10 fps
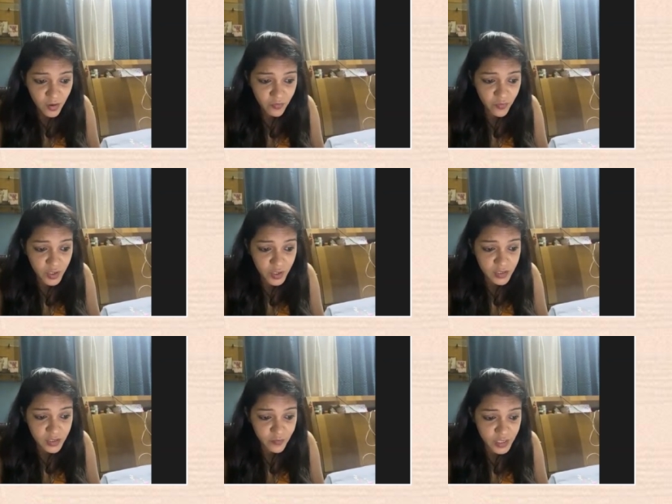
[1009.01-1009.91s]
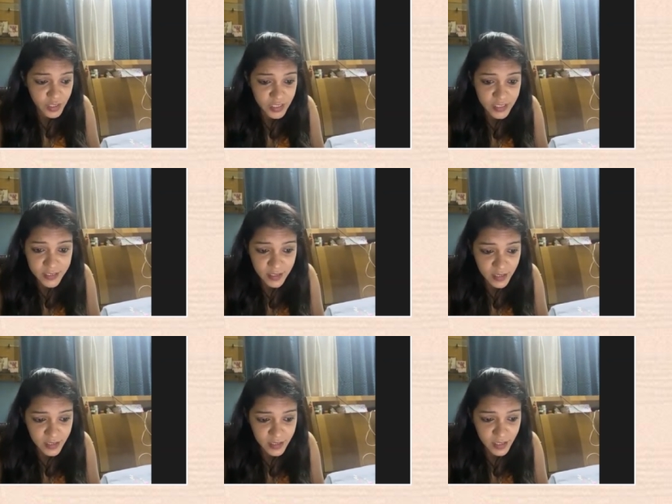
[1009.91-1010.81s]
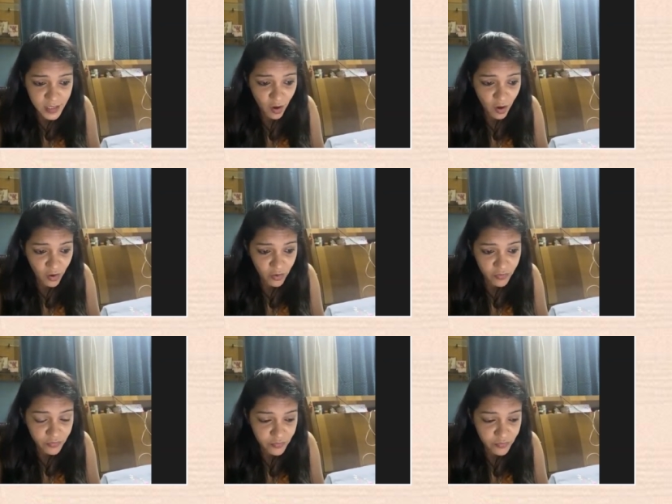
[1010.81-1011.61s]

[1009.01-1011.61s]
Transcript: What what is the learning of